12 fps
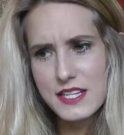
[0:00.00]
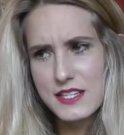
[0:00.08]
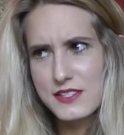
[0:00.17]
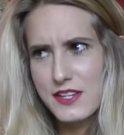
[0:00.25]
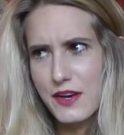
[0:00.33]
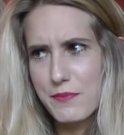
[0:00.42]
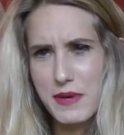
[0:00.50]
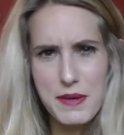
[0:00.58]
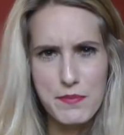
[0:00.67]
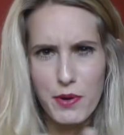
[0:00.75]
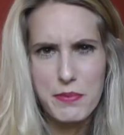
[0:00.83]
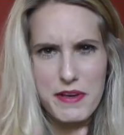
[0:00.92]
So me
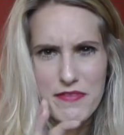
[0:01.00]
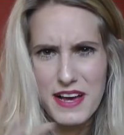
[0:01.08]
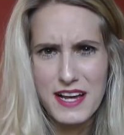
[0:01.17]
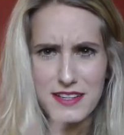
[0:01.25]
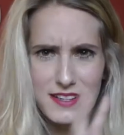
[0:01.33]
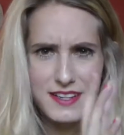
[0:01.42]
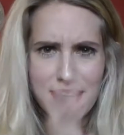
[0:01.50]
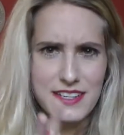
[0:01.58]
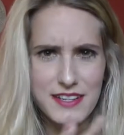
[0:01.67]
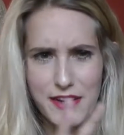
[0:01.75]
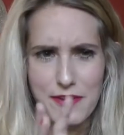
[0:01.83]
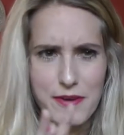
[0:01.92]
and Poppy found a,
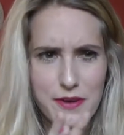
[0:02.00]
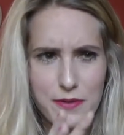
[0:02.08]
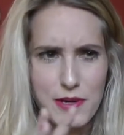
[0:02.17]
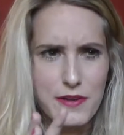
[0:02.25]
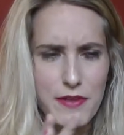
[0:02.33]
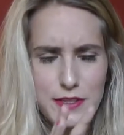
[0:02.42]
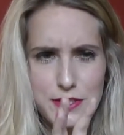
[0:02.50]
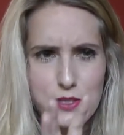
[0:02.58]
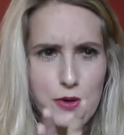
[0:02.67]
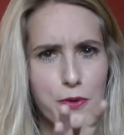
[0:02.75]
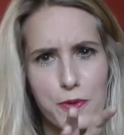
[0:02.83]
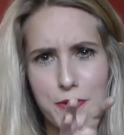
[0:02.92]
you know, one of those
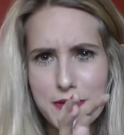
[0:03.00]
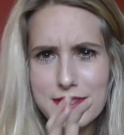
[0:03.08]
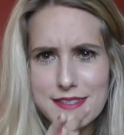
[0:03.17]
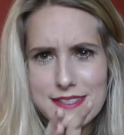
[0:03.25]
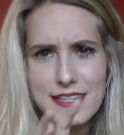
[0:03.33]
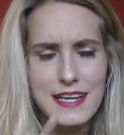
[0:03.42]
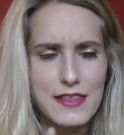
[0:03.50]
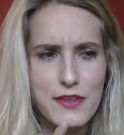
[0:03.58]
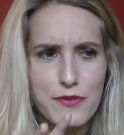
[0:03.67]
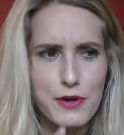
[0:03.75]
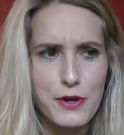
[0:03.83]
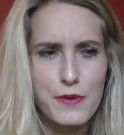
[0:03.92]
corners in
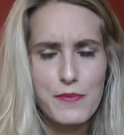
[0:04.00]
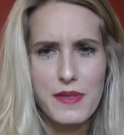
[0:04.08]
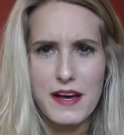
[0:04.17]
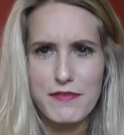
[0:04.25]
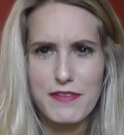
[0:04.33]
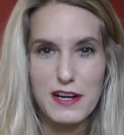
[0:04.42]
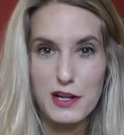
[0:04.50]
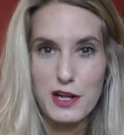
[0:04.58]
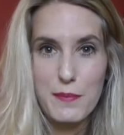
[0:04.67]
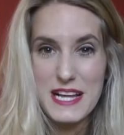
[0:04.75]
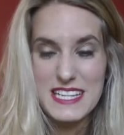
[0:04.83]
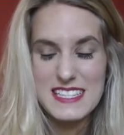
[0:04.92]
the room that felt
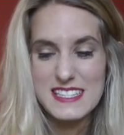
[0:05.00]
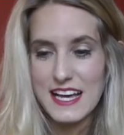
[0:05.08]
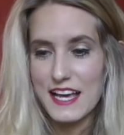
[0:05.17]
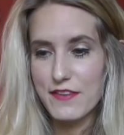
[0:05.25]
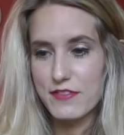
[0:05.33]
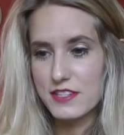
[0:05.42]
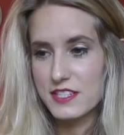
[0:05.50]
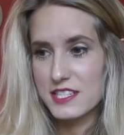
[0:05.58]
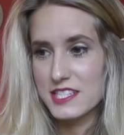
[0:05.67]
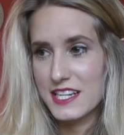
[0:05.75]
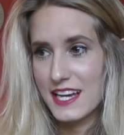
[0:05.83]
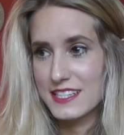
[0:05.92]
a bit safe and
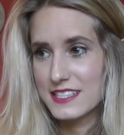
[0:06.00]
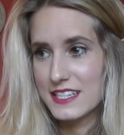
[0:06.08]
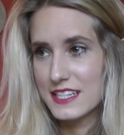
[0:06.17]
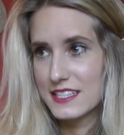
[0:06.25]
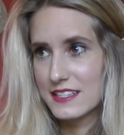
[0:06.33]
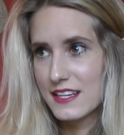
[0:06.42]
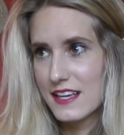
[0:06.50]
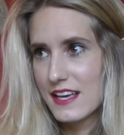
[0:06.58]
just chatted.